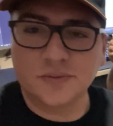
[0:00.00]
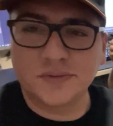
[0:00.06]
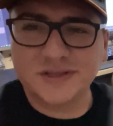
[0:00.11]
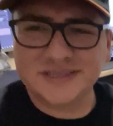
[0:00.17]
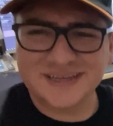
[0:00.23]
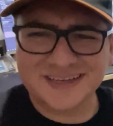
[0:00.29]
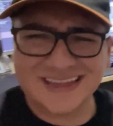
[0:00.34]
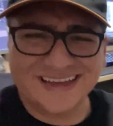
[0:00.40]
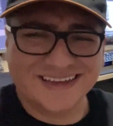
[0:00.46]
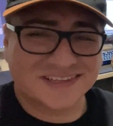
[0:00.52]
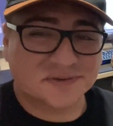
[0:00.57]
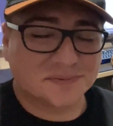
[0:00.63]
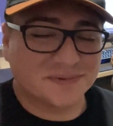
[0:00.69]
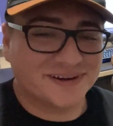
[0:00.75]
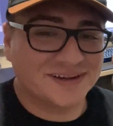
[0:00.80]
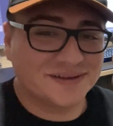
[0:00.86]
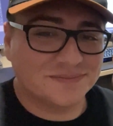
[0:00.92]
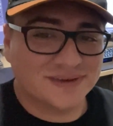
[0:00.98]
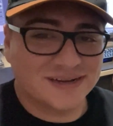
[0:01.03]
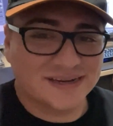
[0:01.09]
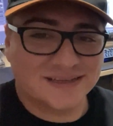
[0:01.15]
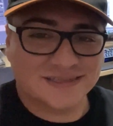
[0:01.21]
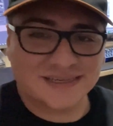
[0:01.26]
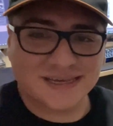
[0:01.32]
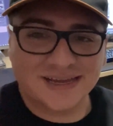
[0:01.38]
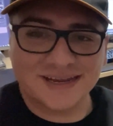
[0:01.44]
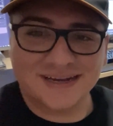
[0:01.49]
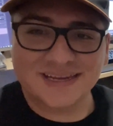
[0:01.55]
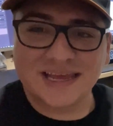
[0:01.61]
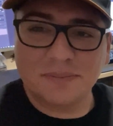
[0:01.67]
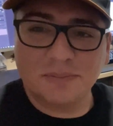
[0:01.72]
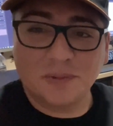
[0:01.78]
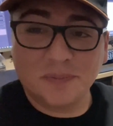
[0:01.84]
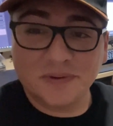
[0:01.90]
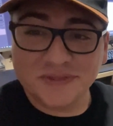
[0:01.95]
we took like twenty minutes and
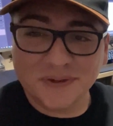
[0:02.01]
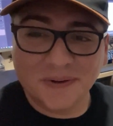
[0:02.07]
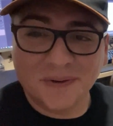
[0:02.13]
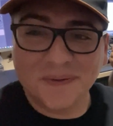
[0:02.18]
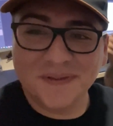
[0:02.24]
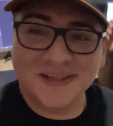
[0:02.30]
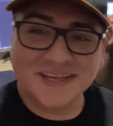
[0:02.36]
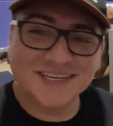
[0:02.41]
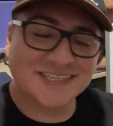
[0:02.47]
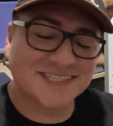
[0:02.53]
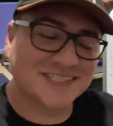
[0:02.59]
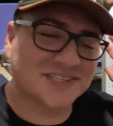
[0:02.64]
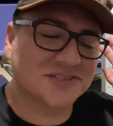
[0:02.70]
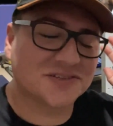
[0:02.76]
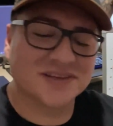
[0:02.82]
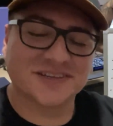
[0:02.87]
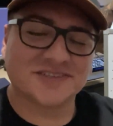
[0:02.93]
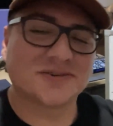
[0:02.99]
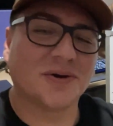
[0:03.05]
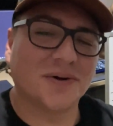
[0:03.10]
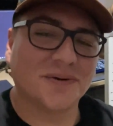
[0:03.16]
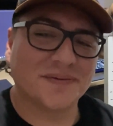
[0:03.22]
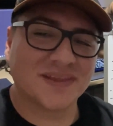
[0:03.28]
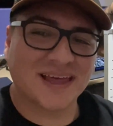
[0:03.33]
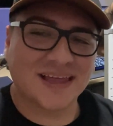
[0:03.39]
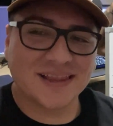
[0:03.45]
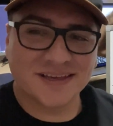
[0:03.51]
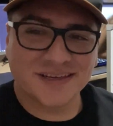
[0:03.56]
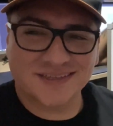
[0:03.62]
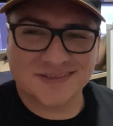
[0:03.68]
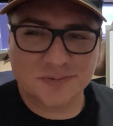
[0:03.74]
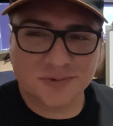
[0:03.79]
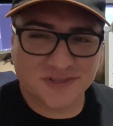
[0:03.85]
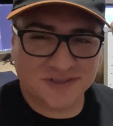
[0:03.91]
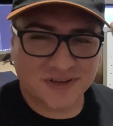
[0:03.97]
came up with the whole list. So let's go over that
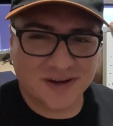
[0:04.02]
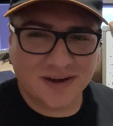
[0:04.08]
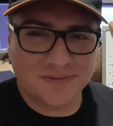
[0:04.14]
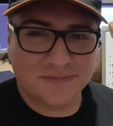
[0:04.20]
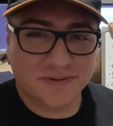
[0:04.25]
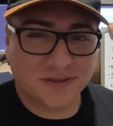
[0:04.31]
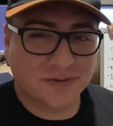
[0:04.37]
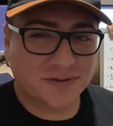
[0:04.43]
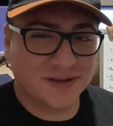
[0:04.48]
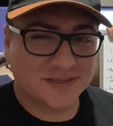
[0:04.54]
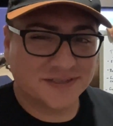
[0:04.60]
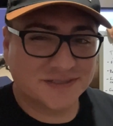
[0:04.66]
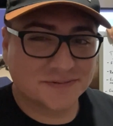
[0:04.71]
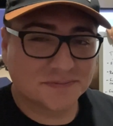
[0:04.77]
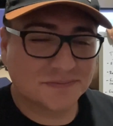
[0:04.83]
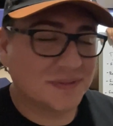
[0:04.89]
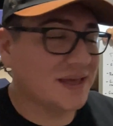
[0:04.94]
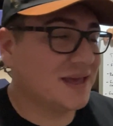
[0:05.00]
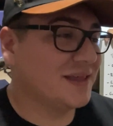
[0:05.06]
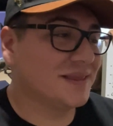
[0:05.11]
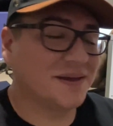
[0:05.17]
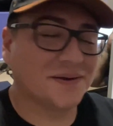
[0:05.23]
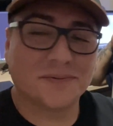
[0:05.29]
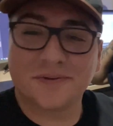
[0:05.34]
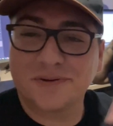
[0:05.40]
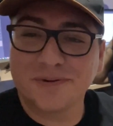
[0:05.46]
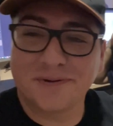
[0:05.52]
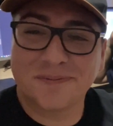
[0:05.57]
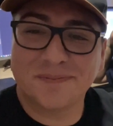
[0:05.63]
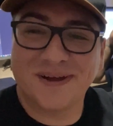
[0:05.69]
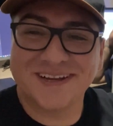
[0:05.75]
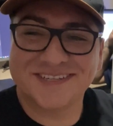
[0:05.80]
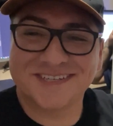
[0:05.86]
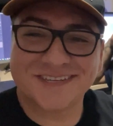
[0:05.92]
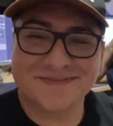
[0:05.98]
list. We'll start off with Chris, and then we'll go to
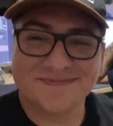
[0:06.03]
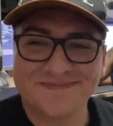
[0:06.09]
my Jeep.